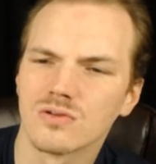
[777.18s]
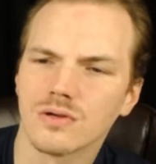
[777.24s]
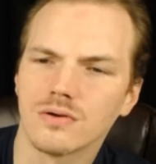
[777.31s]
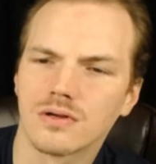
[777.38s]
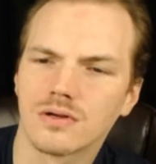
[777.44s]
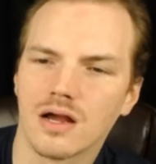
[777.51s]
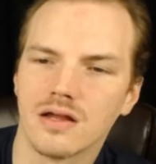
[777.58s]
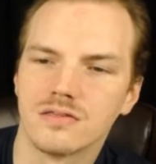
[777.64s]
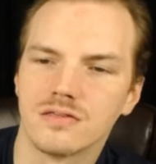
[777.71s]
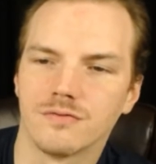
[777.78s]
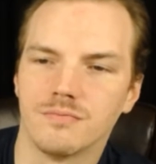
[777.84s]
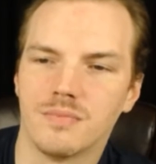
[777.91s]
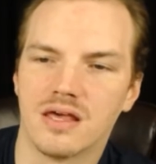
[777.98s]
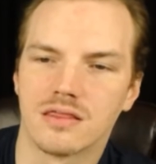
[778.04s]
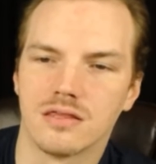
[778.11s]
all kinds of
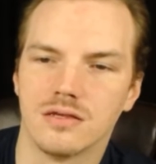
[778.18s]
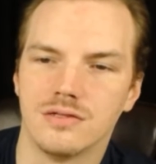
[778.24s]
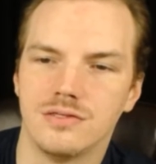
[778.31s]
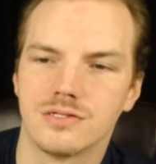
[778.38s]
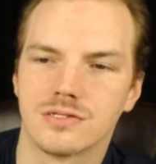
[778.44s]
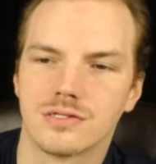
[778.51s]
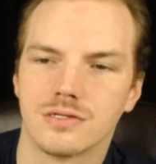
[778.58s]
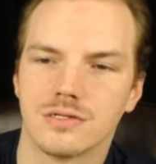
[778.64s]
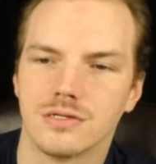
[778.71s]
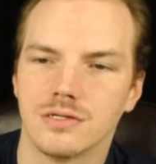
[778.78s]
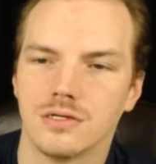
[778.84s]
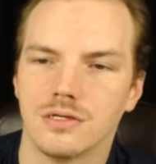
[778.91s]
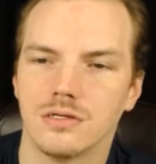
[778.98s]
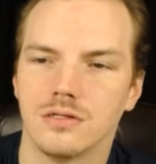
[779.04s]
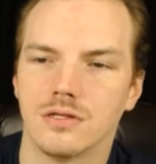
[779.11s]
methods.
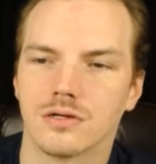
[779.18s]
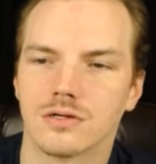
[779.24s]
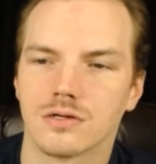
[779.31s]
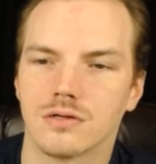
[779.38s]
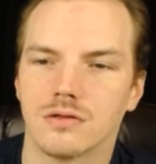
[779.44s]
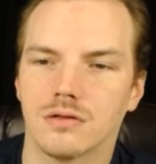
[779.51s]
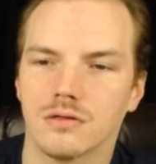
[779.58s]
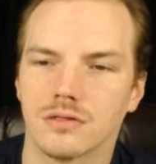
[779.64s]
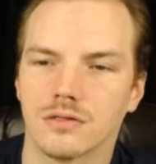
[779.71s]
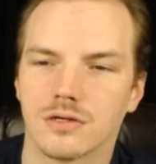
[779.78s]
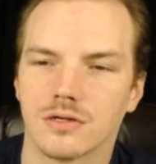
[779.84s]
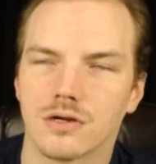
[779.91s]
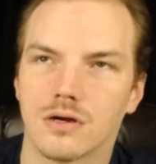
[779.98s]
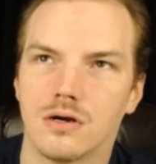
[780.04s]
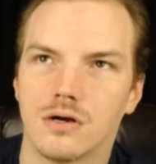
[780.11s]

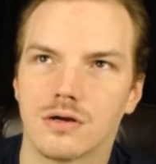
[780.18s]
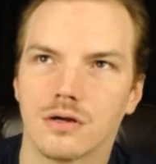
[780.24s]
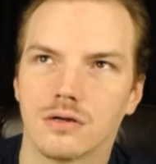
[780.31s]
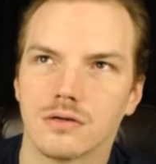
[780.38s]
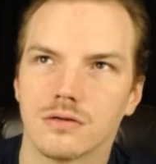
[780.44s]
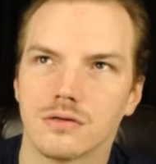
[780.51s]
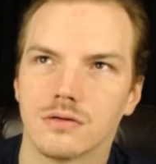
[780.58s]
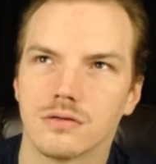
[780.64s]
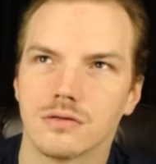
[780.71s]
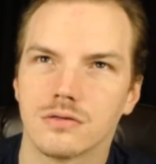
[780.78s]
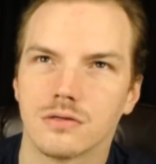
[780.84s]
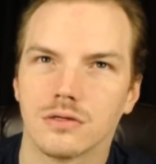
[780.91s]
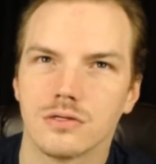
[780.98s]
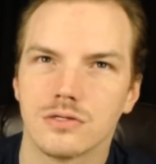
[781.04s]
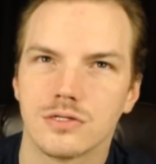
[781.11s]
There are
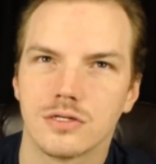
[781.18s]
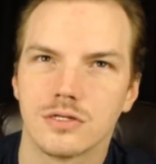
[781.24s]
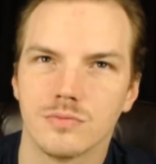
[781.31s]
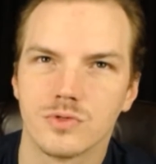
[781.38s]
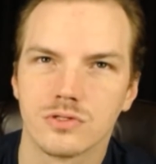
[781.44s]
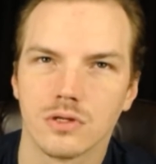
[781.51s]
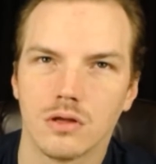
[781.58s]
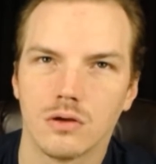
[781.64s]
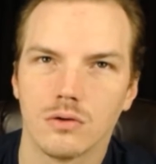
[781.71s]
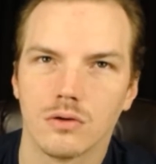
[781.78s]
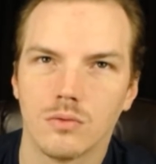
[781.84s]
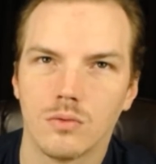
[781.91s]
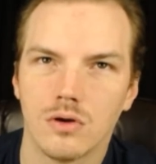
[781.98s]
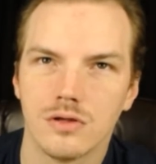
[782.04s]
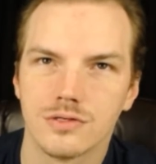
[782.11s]
some slower
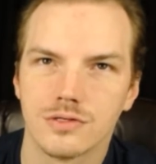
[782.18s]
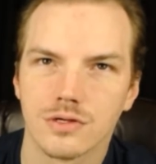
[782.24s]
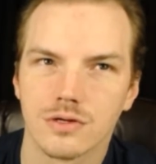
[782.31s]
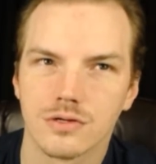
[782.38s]
ones. There